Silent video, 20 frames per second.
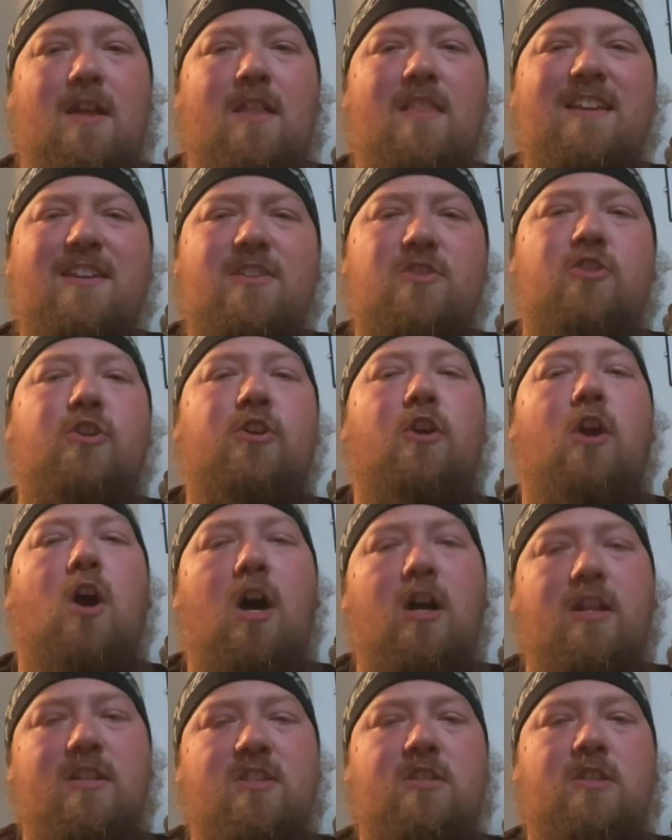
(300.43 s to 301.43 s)
These are your
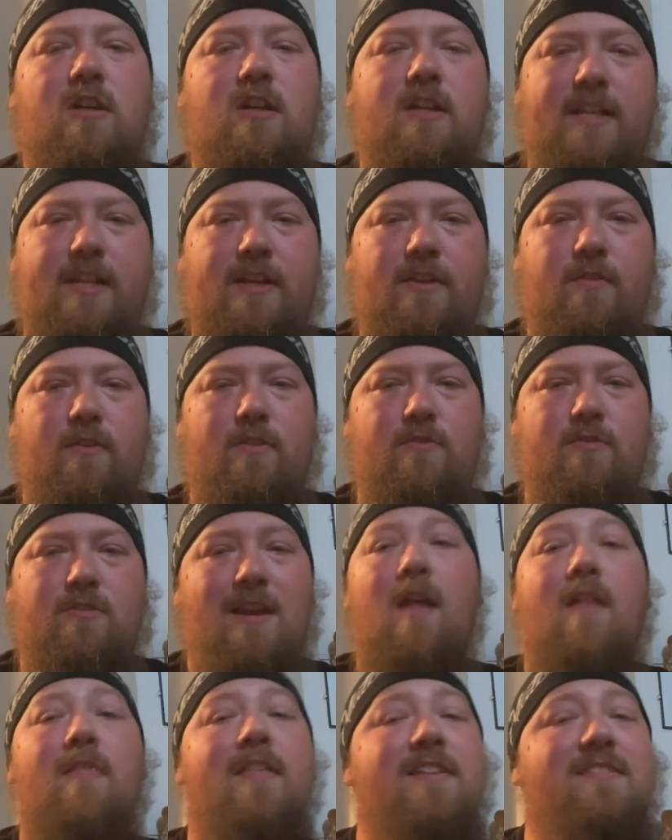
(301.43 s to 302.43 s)
unsung heroes.
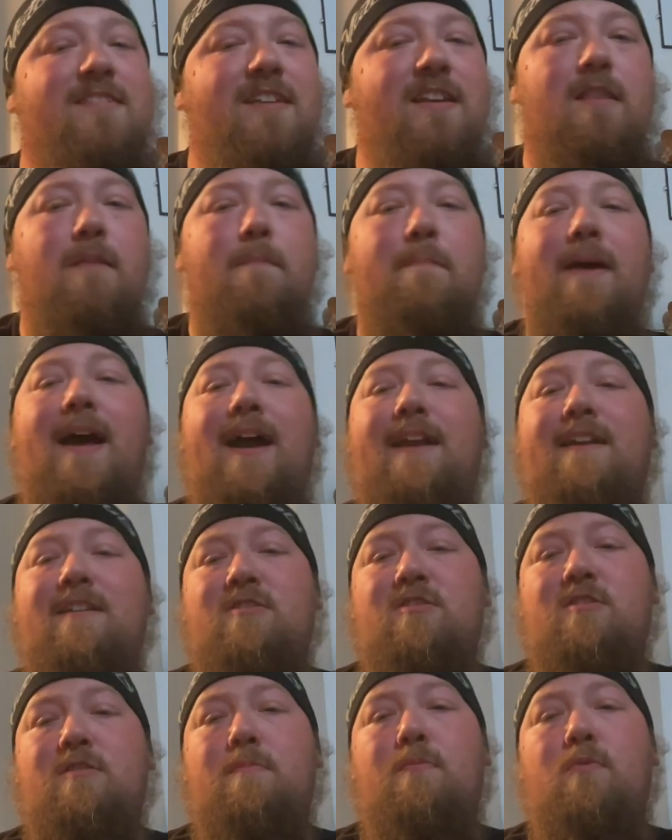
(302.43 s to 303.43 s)
They sit in the back as
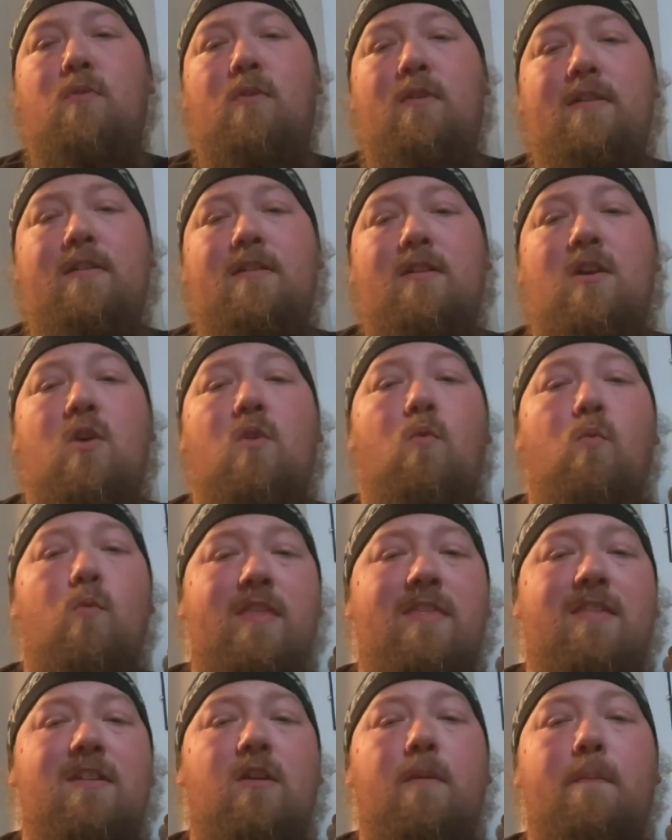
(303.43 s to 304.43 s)
support,
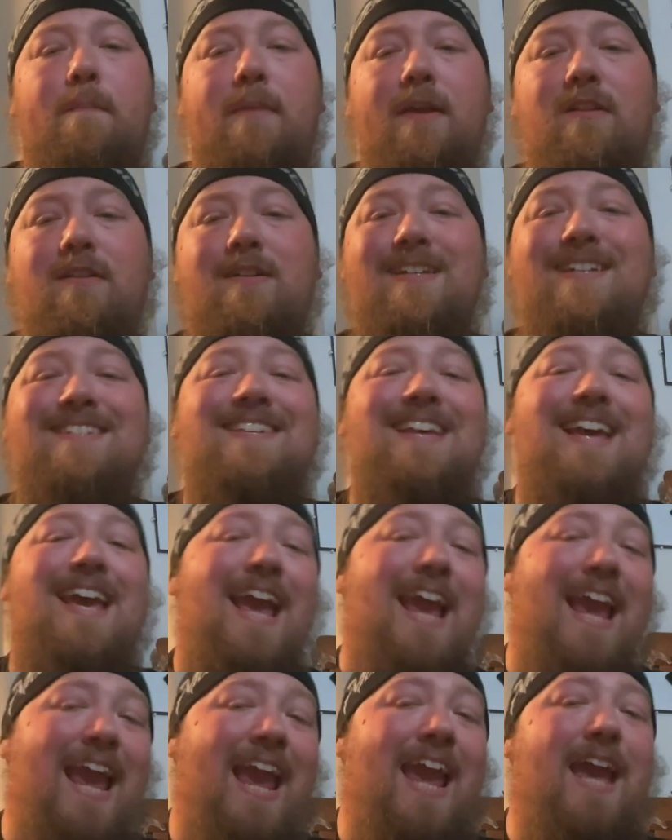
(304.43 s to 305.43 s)
with their abilities
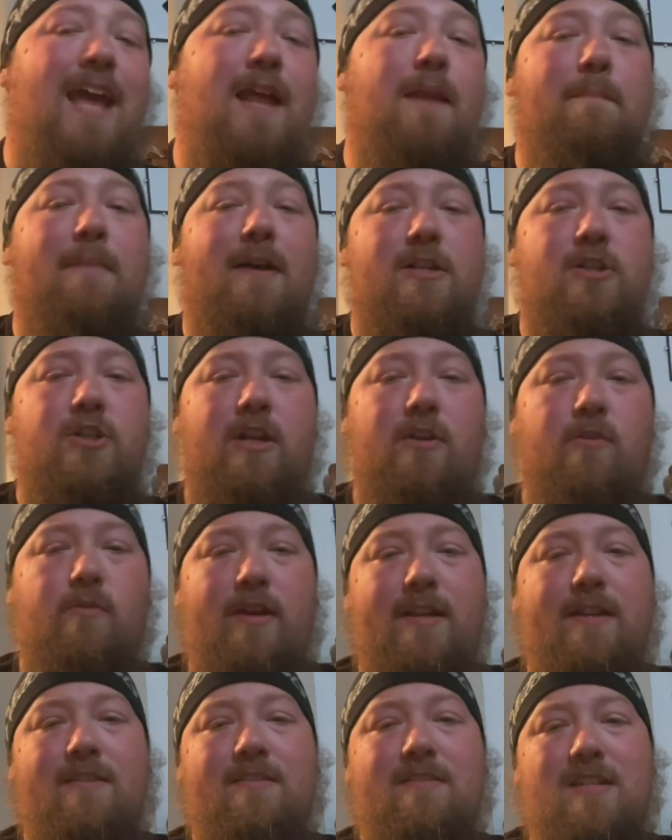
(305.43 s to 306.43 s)
and by
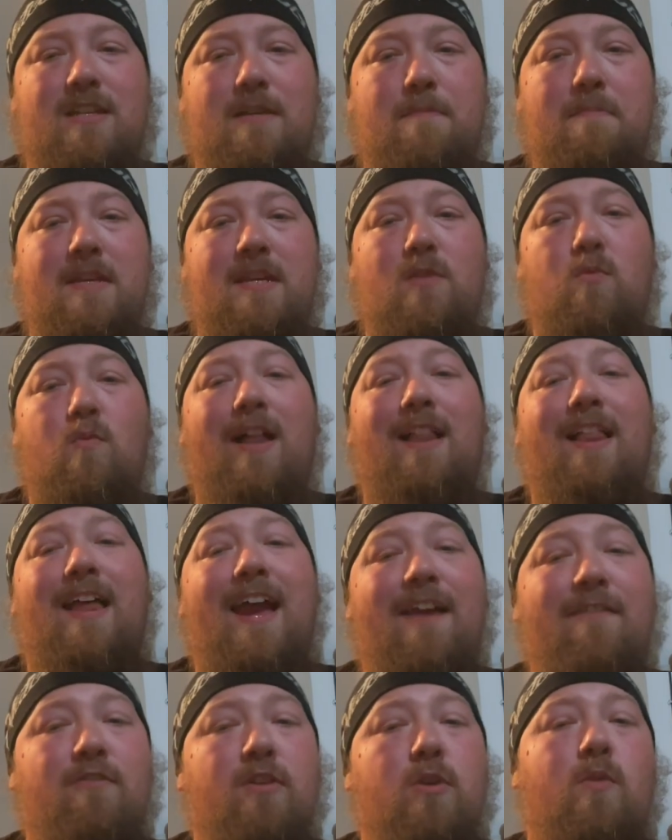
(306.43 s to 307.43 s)
generating CP while
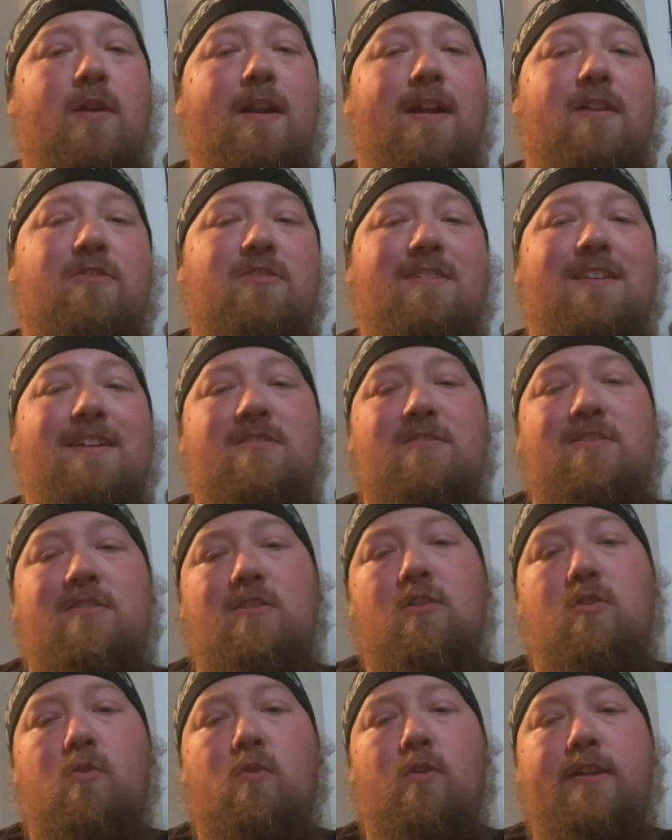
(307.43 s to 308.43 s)
everyone else gets the
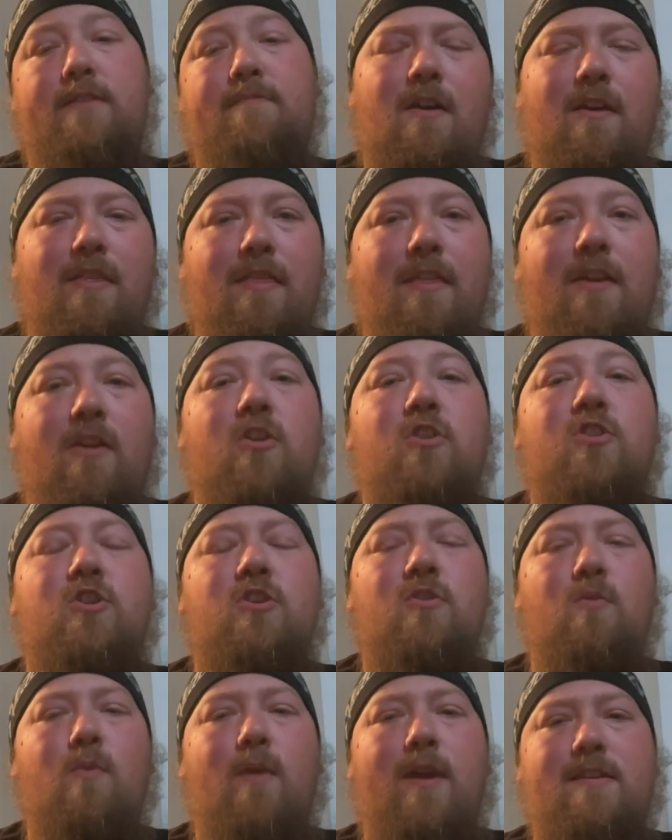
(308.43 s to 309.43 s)
glory. There are
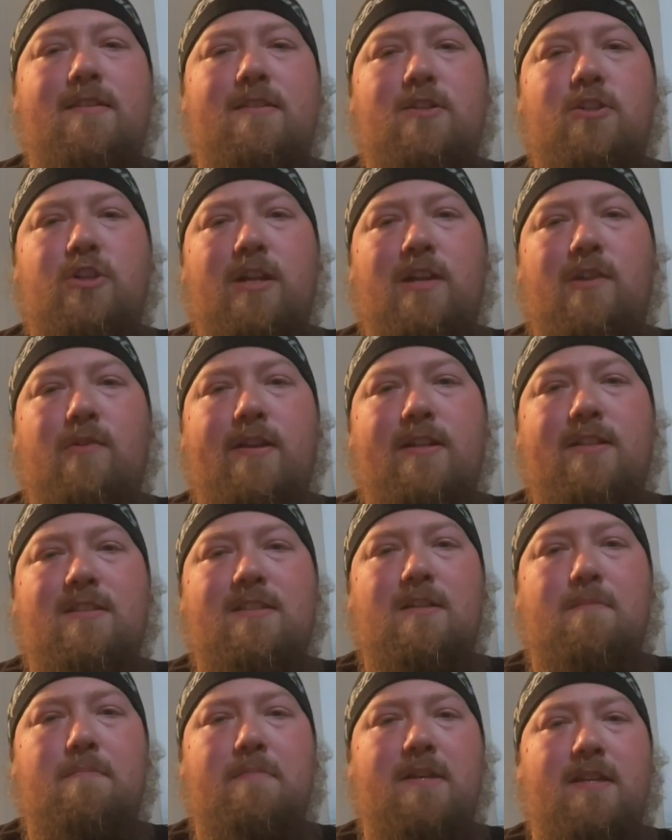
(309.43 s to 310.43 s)
two ways to generate
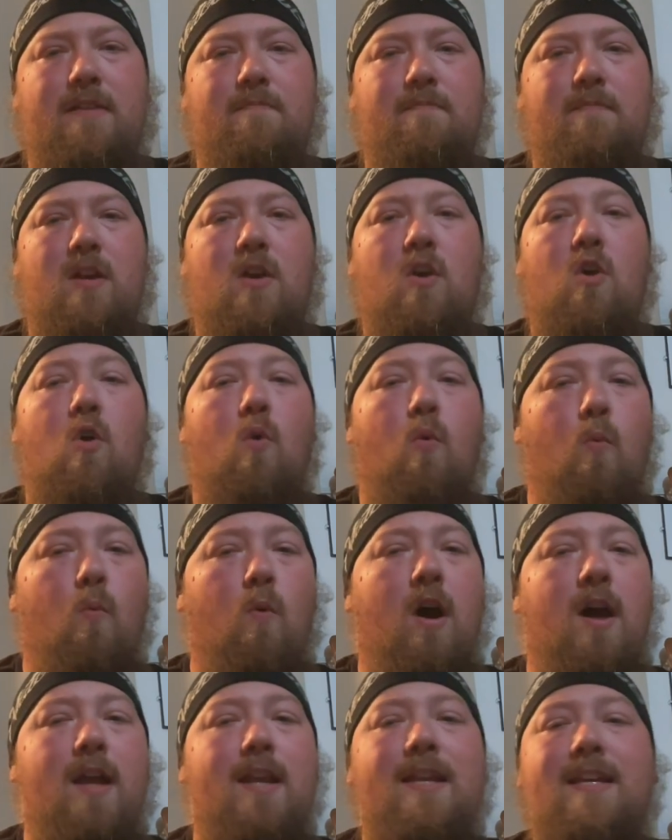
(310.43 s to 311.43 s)
CP.
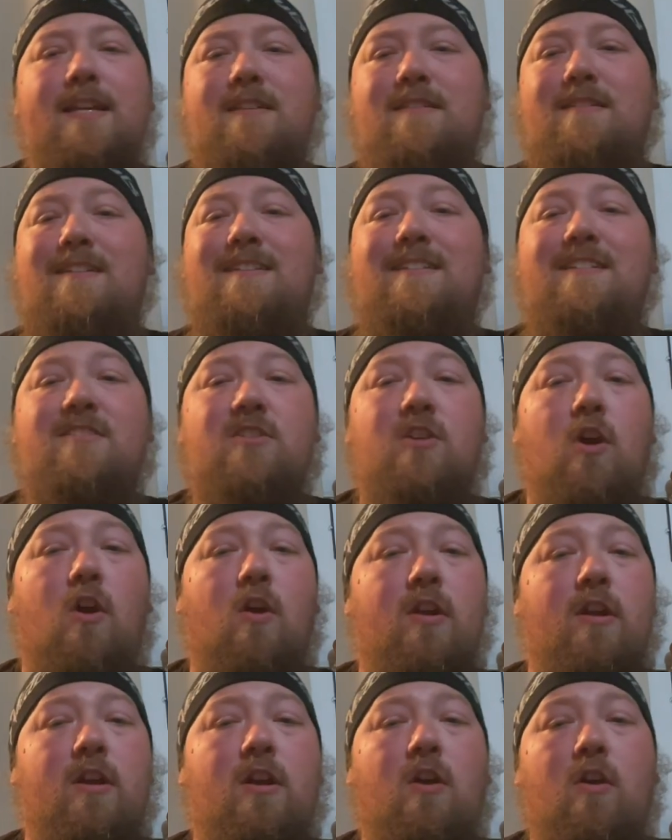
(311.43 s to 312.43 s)
One is to
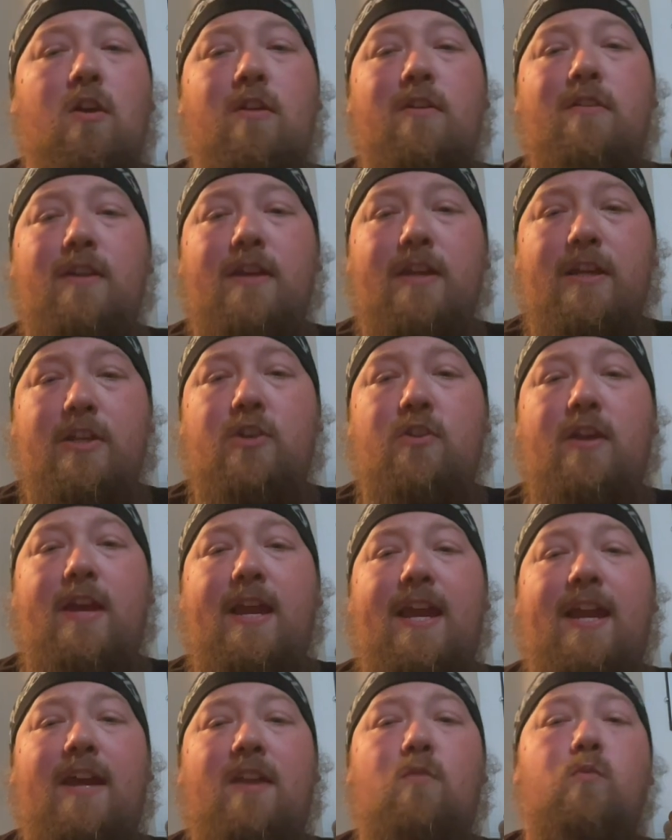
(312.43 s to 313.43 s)
discard a card in your
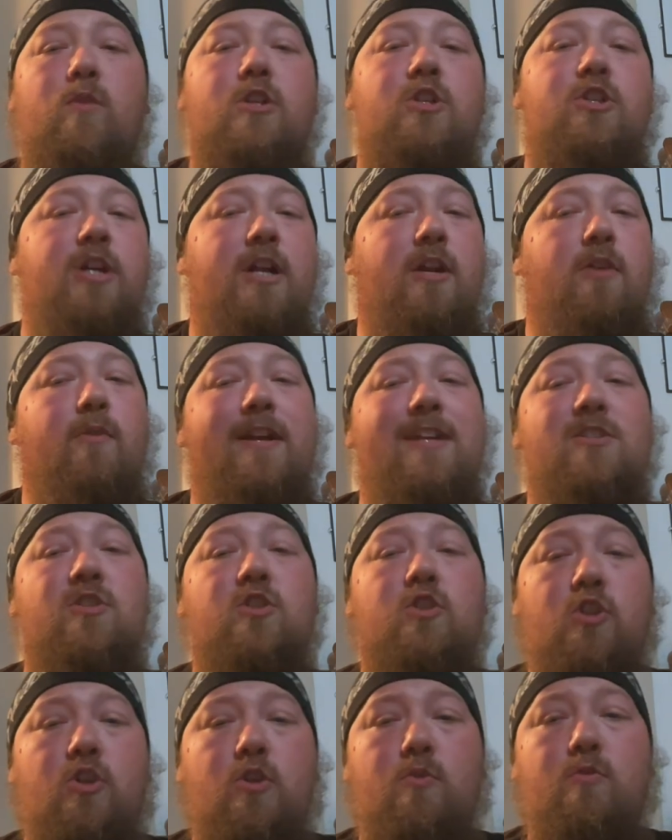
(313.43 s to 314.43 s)
hand which generates
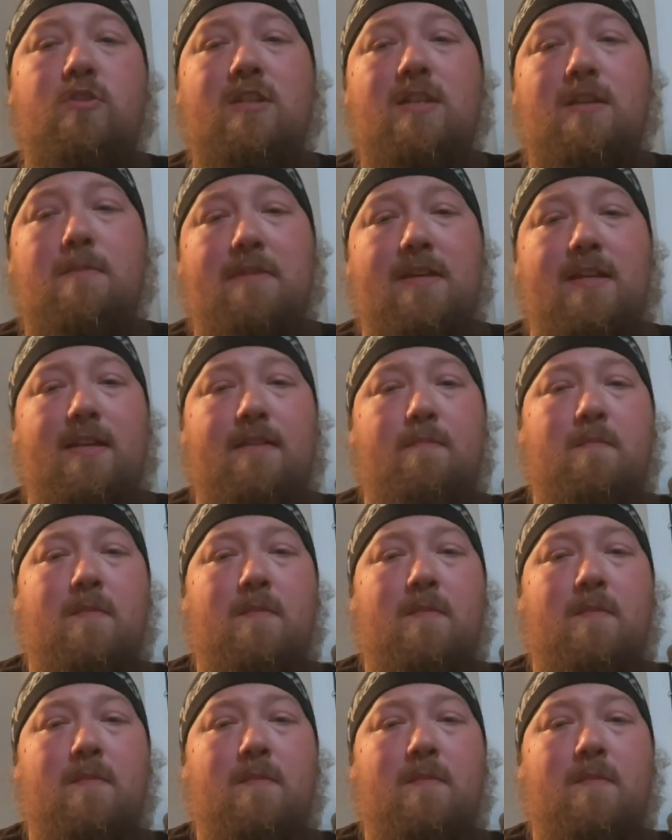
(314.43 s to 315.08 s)
2 CP.